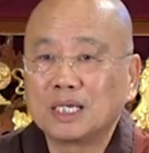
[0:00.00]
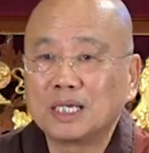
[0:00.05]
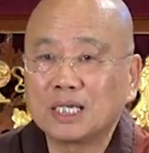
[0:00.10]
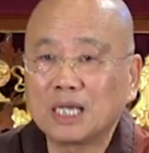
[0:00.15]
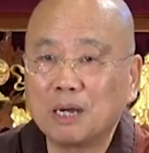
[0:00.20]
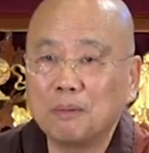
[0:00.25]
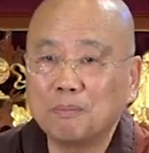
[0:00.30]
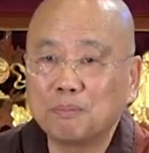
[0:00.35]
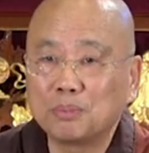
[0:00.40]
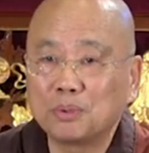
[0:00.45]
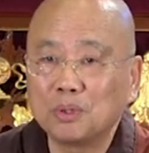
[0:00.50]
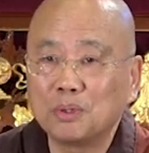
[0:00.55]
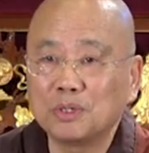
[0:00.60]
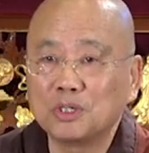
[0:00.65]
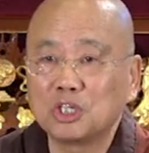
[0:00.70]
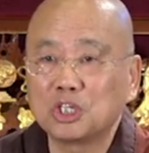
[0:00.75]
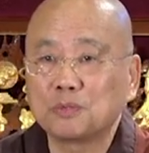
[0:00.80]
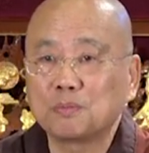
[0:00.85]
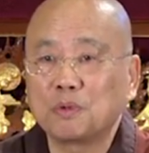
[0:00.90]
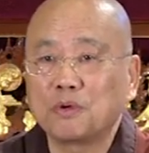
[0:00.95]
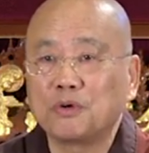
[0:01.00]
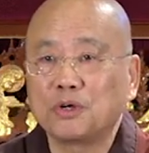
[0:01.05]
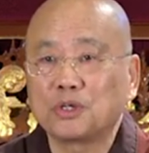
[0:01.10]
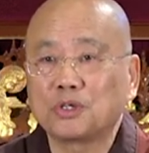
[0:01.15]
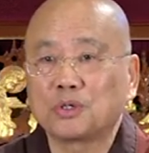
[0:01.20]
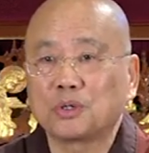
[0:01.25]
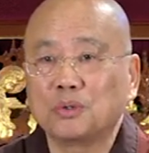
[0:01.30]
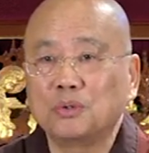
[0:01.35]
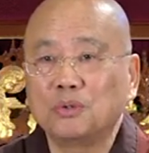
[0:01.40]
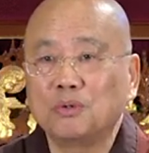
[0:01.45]
temporal and
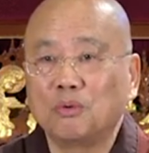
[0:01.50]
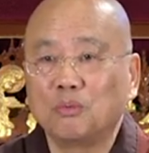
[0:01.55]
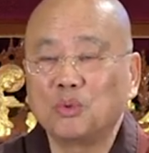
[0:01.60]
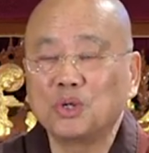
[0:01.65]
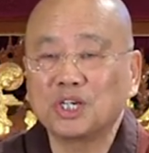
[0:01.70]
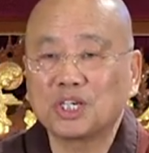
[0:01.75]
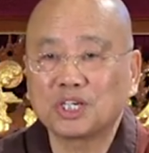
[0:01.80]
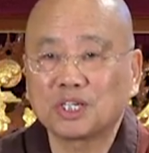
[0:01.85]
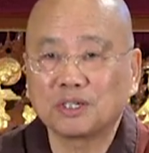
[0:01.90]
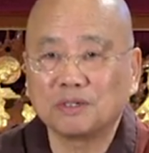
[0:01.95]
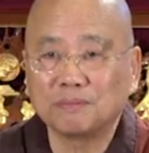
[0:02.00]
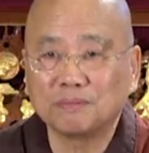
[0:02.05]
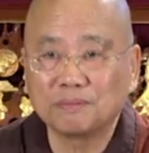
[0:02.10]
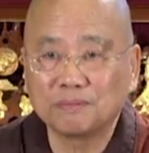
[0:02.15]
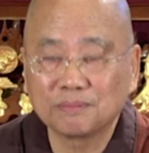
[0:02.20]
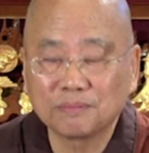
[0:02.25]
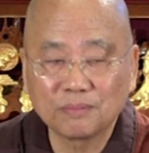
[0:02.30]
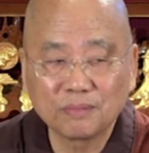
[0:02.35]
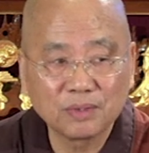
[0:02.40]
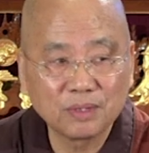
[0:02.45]
spiritual wisdom.